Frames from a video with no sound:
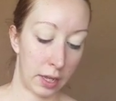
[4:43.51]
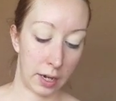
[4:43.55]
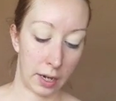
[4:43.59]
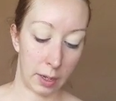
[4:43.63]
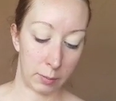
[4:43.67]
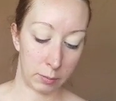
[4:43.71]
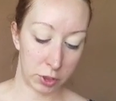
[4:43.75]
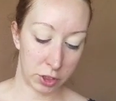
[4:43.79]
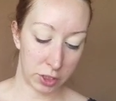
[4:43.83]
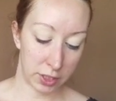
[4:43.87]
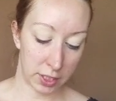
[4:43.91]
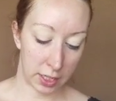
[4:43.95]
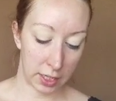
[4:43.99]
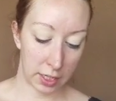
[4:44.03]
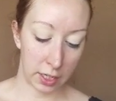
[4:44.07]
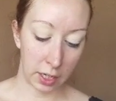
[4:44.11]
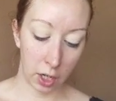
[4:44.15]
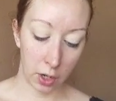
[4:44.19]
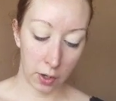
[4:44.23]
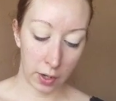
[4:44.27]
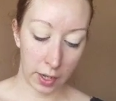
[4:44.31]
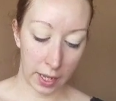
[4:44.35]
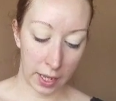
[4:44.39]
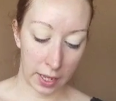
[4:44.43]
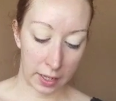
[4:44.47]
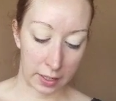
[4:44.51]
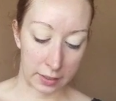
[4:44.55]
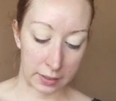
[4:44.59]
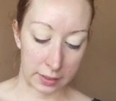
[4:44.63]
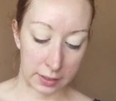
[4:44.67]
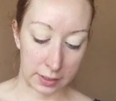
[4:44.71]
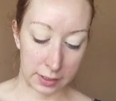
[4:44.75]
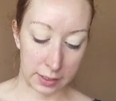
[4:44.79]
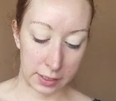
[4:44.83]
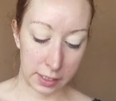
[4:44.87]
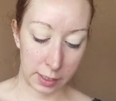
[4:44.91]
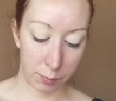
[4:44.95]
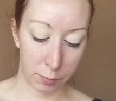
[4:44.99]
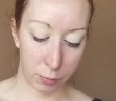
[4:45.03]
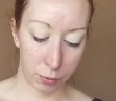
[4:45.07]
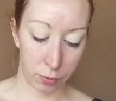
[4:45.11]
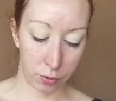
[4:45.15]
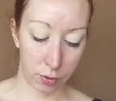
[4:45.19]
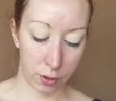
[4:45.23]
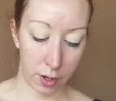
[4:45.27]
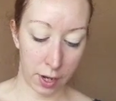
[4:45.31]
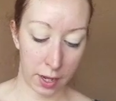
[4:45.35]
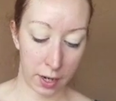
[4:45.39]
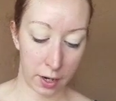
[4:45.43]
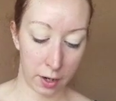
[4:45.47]
And I'm just going to go ahead and dip
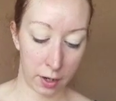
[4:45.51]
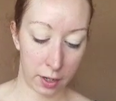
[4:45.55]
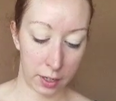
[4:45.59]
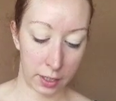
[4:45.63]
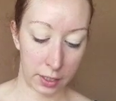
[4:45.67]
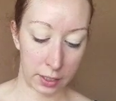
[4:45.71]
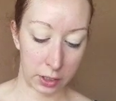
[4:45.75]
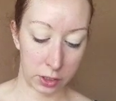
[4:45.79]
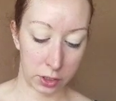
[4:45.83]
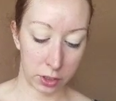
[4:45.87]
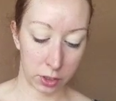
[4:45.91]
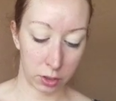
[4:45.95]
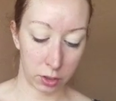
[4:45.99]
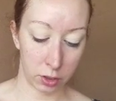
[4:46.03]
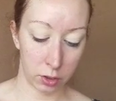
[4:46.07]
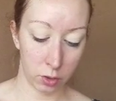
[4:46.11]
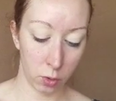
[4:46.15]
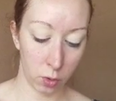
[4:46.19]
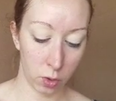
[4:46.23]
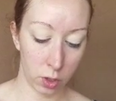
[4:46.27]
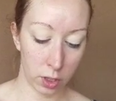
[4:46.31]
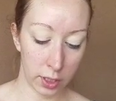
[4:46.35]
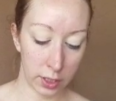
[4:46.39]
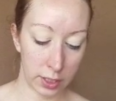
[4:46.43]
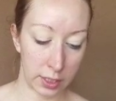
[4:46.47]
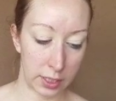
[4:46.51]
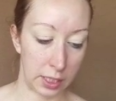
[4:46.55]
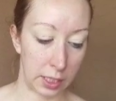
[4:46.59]
right on into Lore,